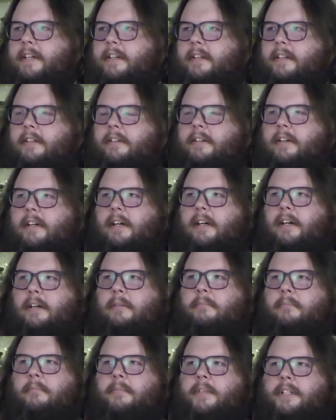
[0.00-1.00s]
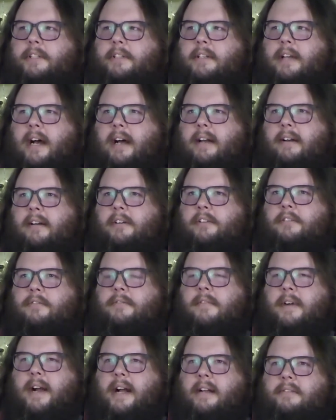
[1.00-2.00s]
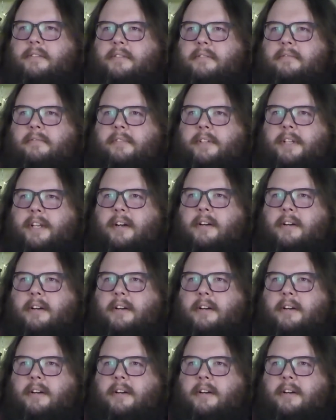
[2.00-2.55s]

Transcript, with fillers: No. Um, it's not aggressively